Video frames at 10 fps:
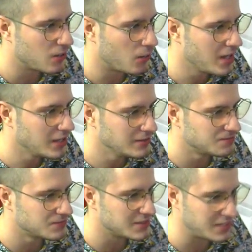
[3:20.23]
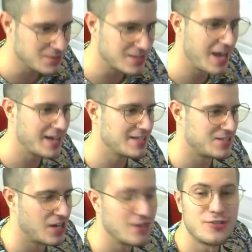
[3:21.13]
well, seems like it's
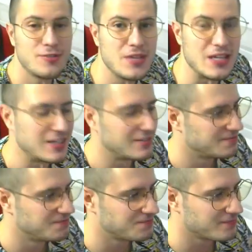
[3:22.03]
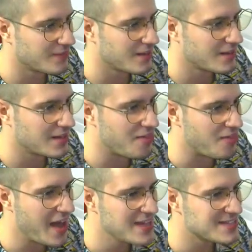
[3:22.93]
done for me.
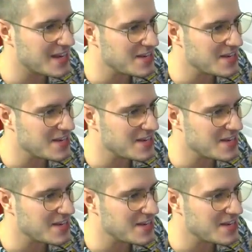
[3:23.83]
That's a